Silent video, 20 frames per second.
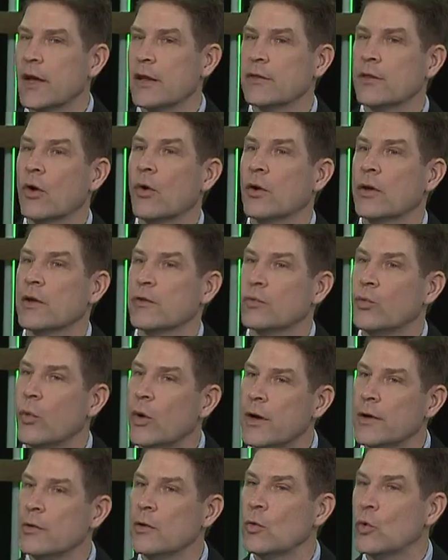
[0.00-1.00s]
that, though, because
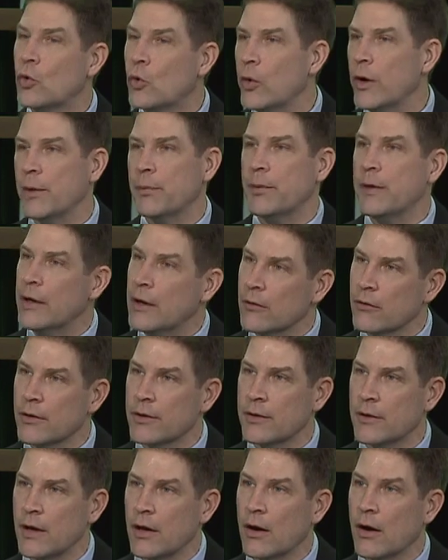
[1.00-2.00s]
one quip here or
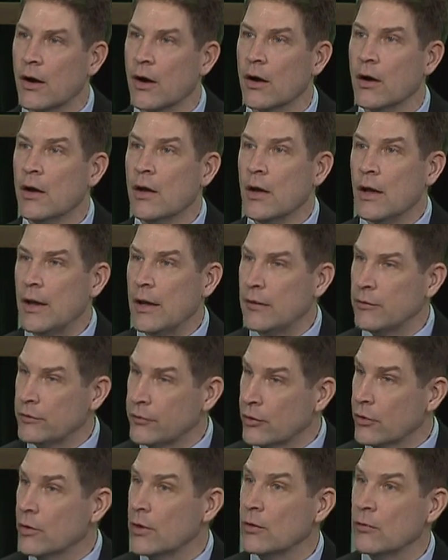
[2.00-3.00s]
there
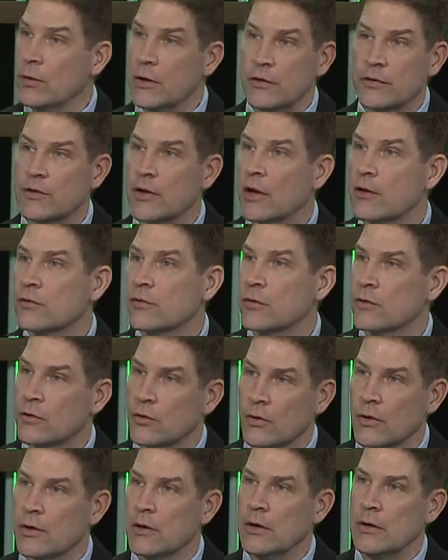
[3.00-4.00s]
during recess or
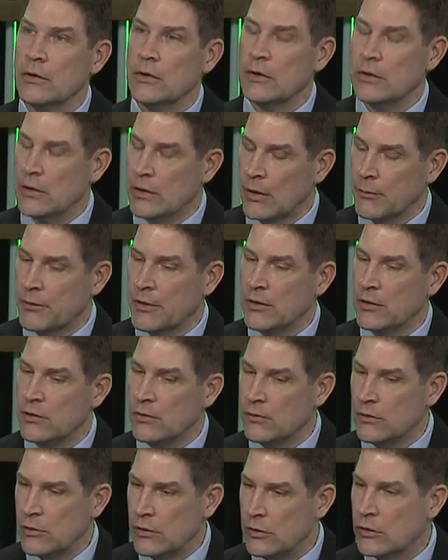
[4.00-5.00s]

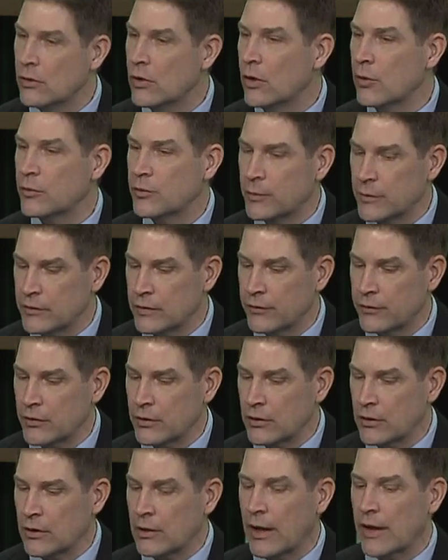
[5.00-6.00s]
you don't
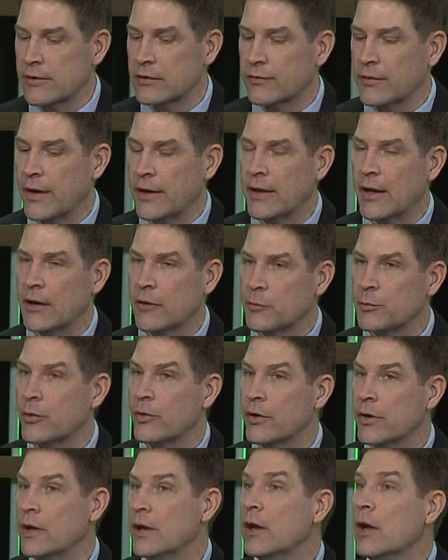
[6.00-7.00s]
specifically classify that as
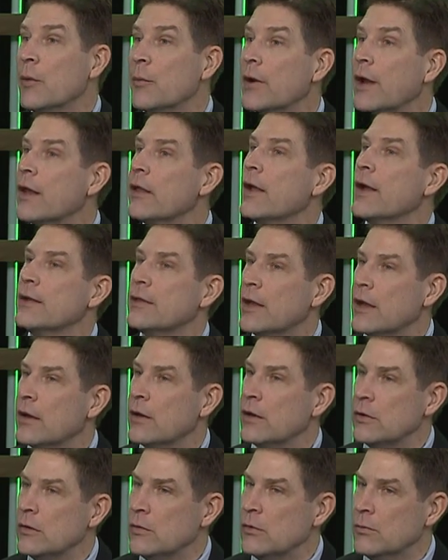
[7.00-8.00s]
bullying, but I like
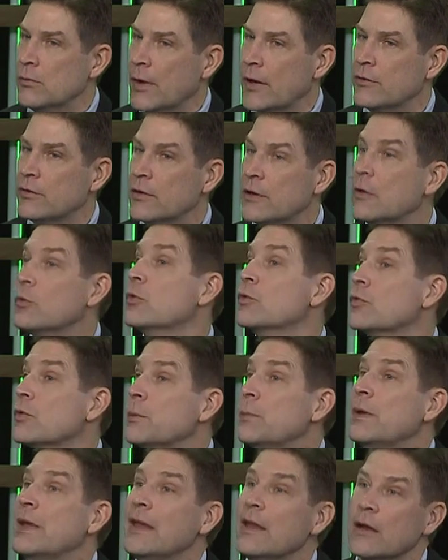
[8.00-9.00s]
that you mentioned that it was
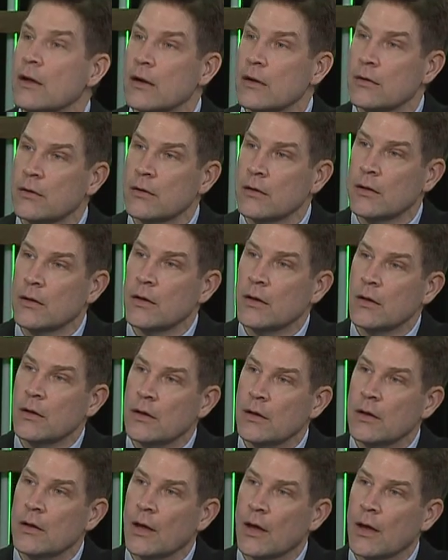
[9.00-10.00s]
repeated.
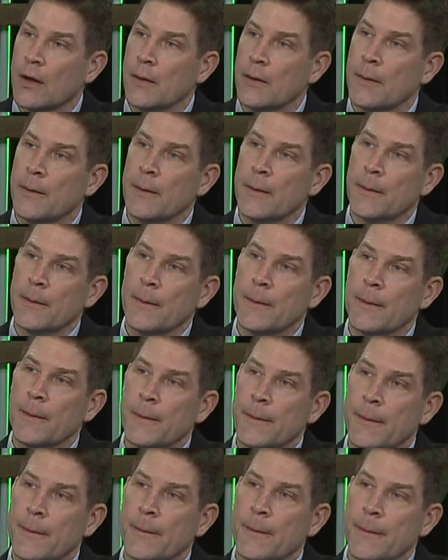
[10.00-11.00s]
Yeah. So for something to be
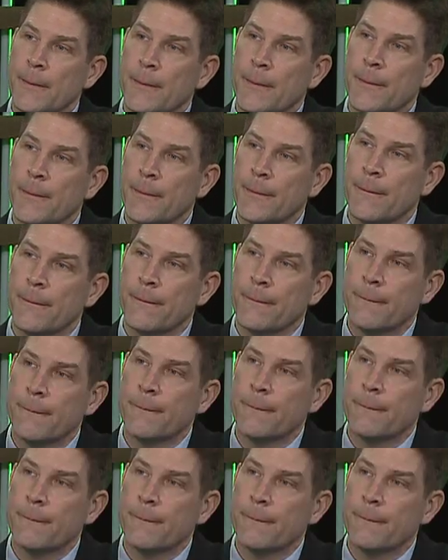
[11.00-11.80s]
bullying, it's got to be on